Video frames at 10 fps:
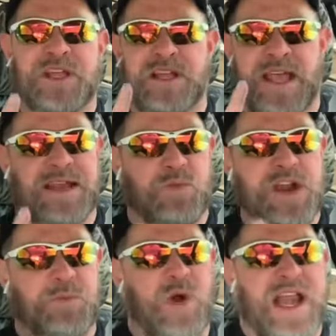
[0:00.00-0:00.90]
And
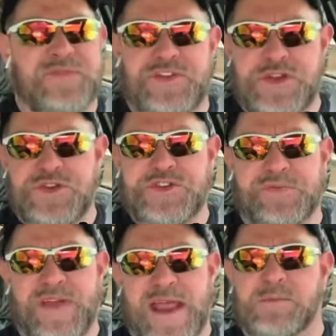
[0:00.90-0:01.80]
we are praying for you and your
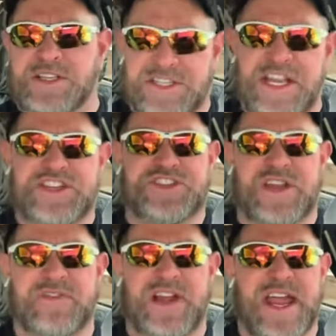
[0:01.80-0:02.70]
families each and
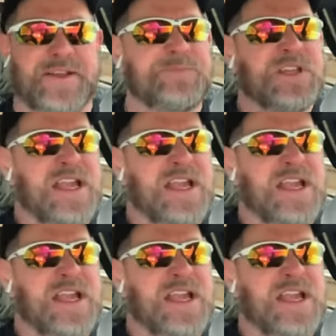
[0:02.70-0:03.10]
every day.